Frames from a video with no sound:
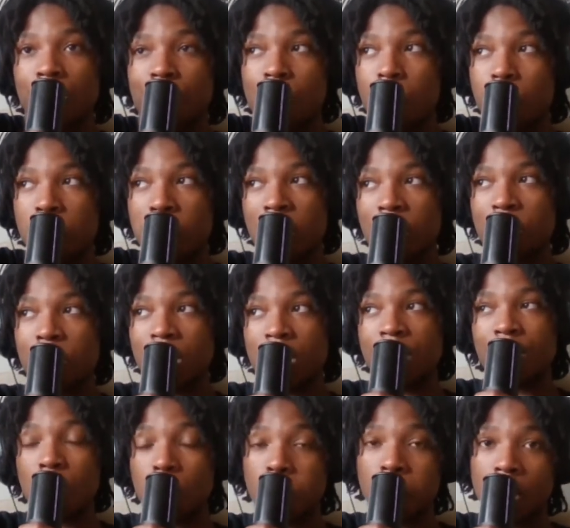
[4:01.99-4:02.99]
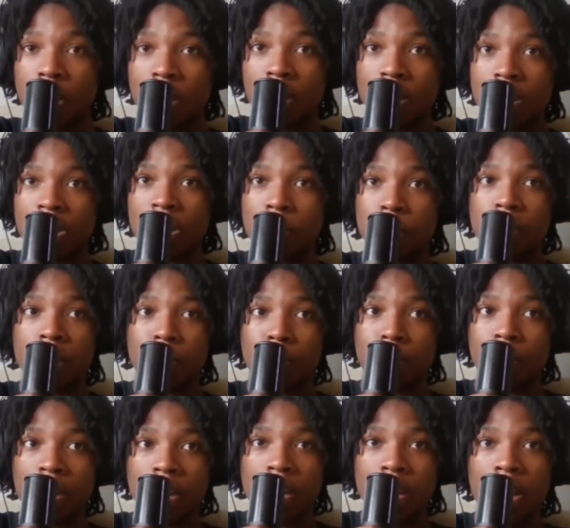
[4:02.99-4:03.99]
You feel me? I believe a predator can be a
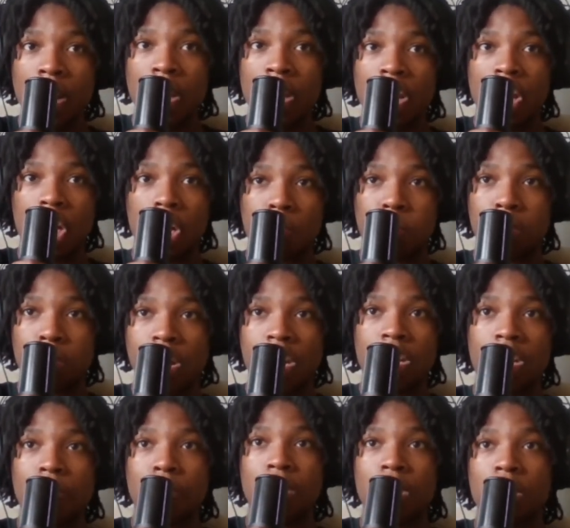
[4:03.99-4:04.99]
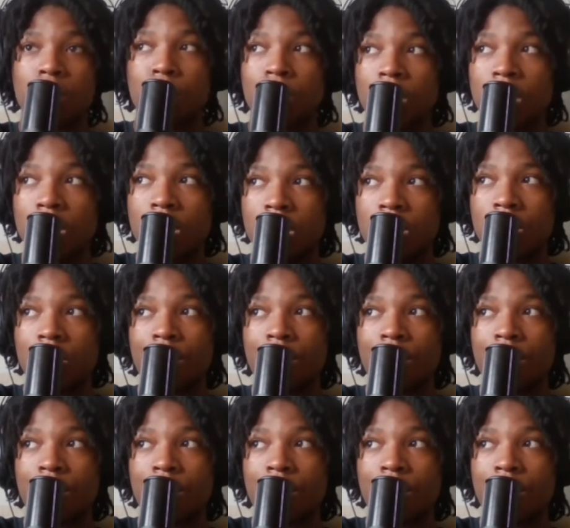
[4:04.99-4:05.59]
prey and a prey could be a predator.